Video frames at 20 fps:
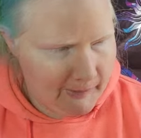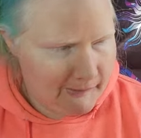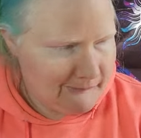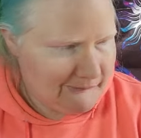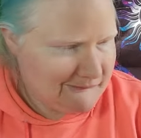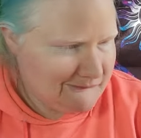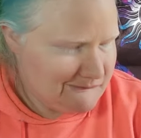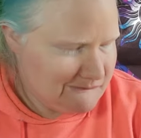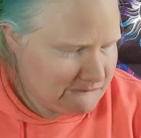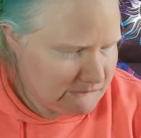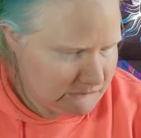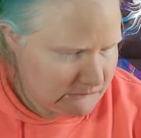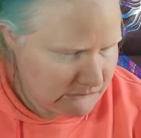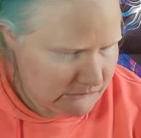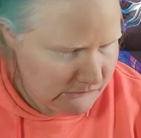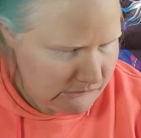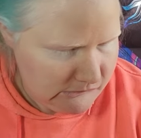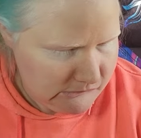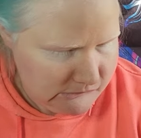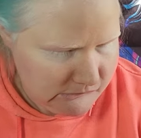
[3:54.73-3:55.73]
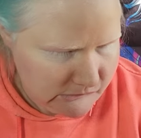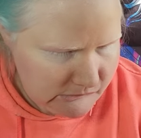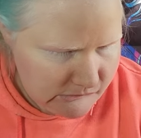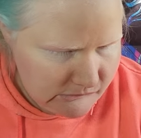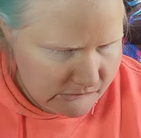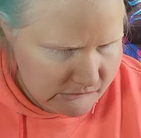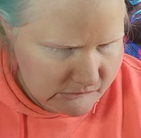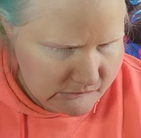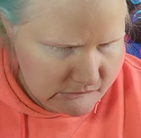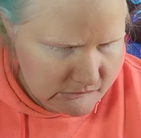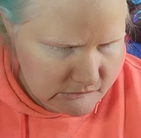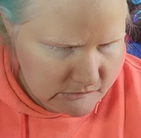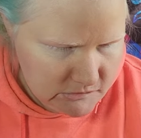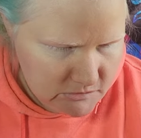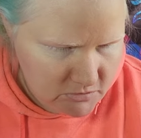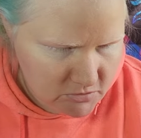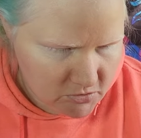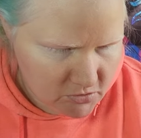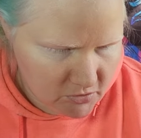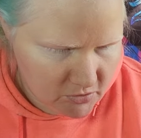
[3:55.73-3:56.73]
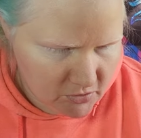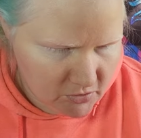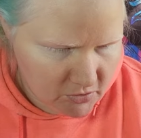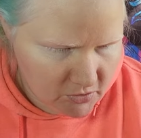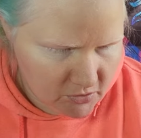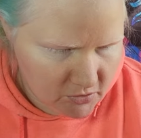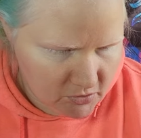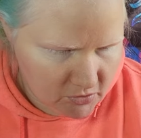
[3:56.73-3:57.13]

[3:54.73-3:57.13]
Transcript: (silence)